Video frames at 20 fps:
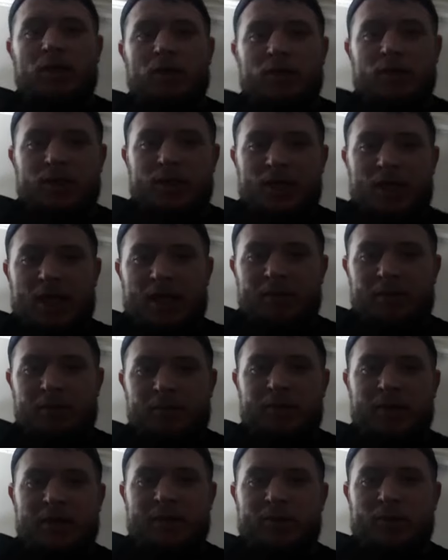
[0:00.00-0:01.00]
What's happening,
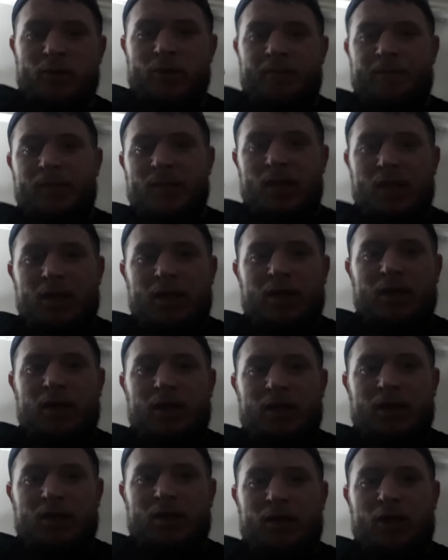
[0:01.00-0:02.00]
people?
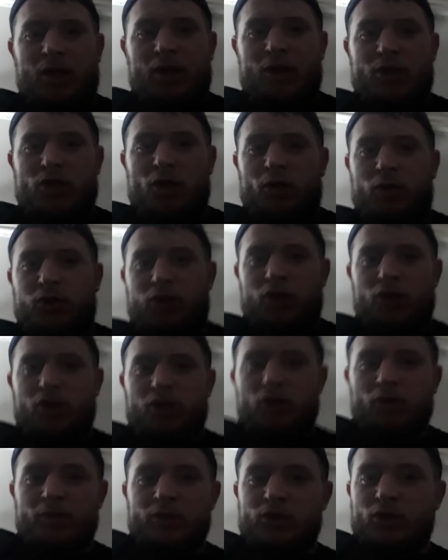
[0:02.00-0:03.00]
How's all doing?
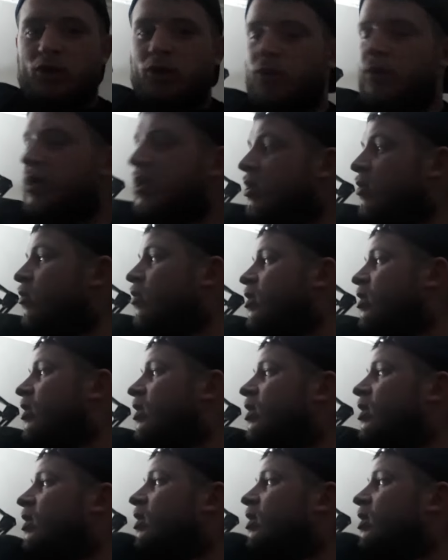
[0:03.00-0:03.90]
Hope all well.